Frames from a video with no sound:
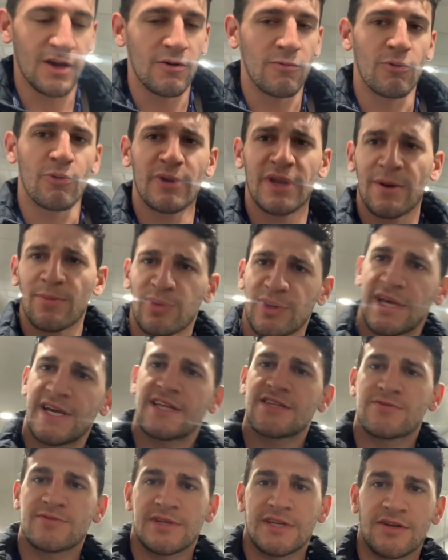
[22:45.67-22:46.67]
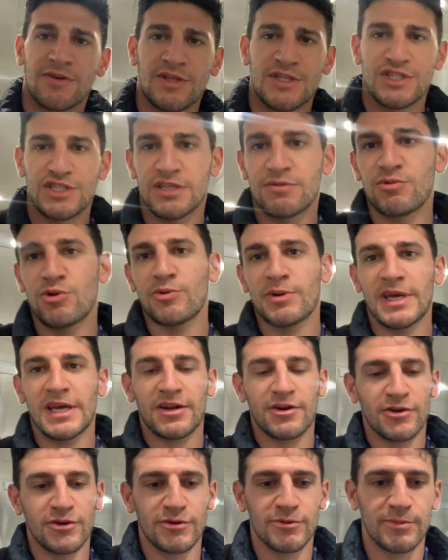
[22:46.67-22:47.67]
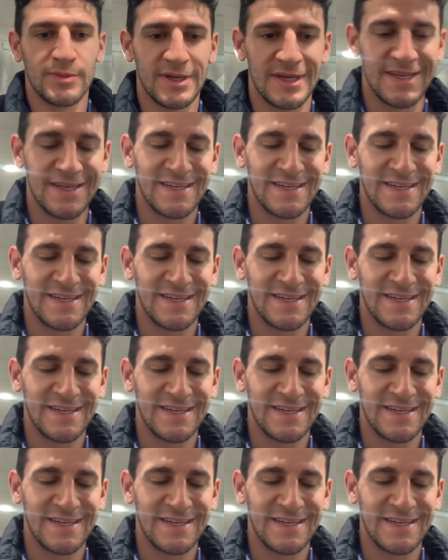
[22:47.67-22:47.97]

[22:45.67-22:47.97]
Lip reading: what we got planned is we're gonna go to the gym when we get home,